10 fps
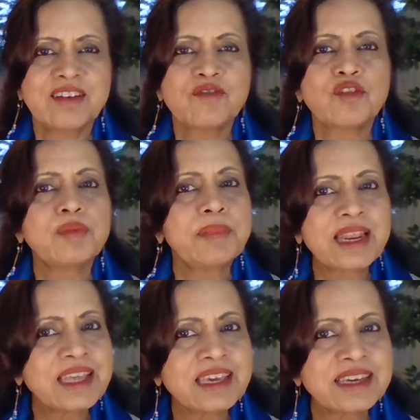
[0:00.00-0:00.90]
For
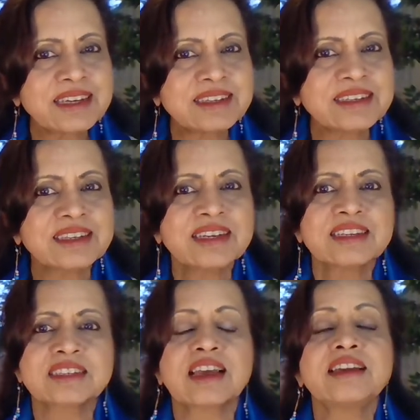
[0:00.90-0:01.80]
many years,
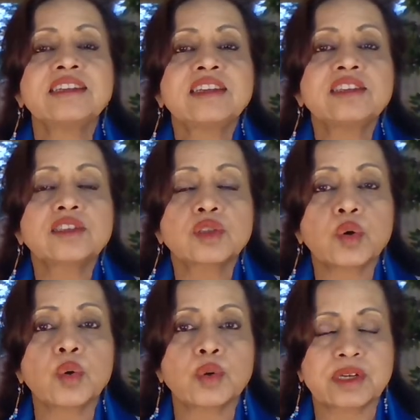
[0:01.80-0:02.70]
scientists
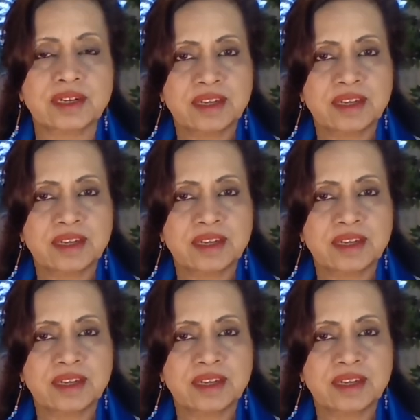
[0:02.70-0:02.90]
thought